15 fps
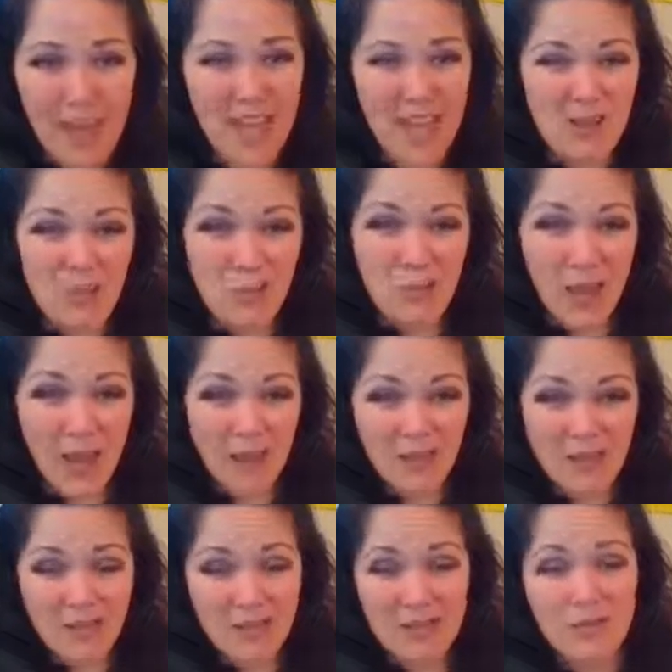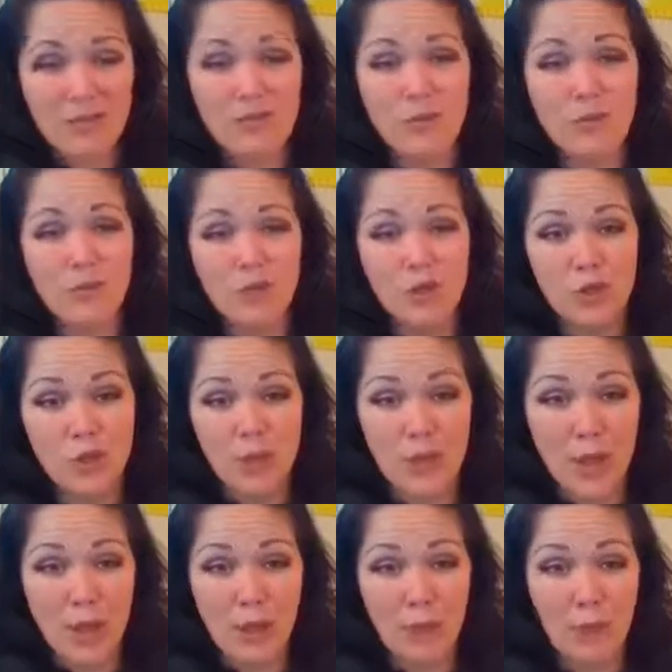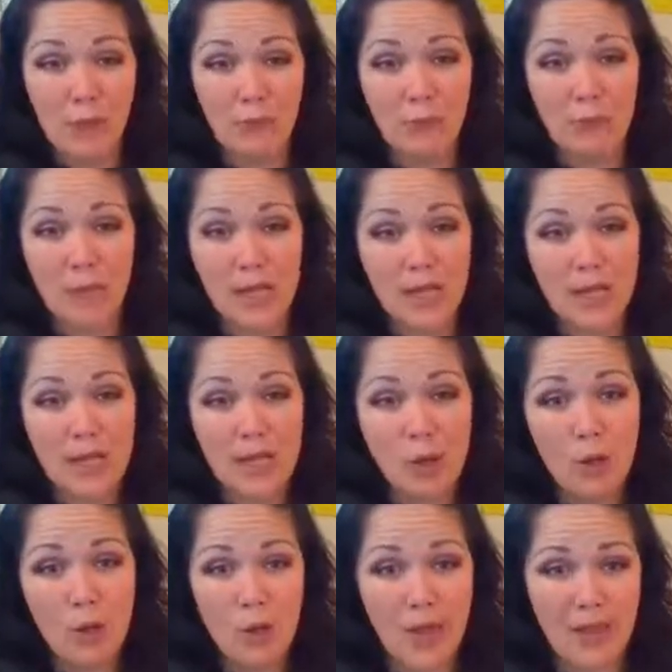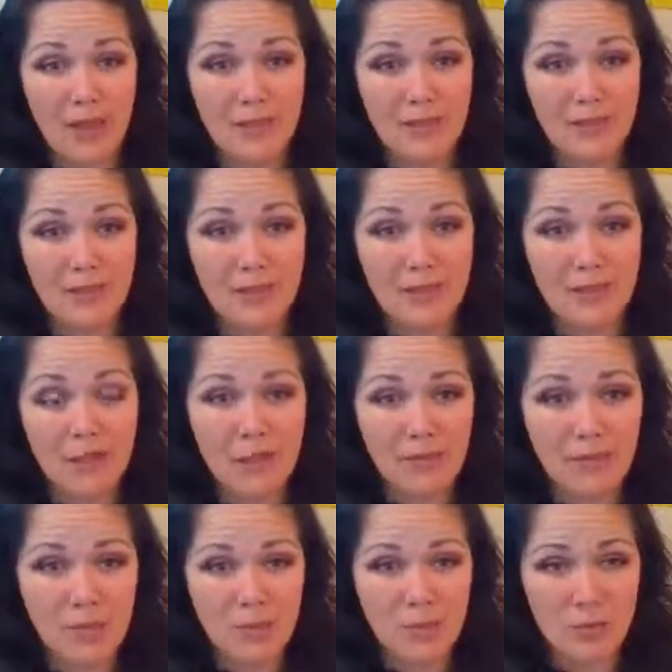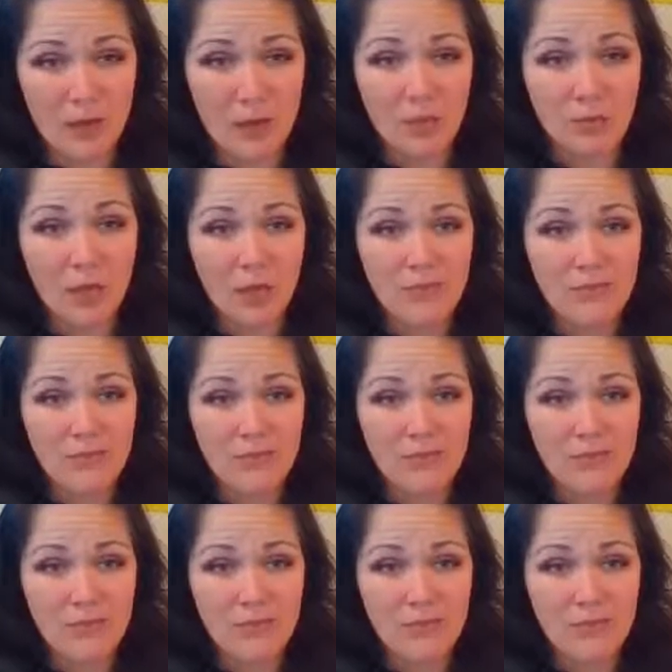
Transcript: And best is if you can show me 3 ways to solve this problem.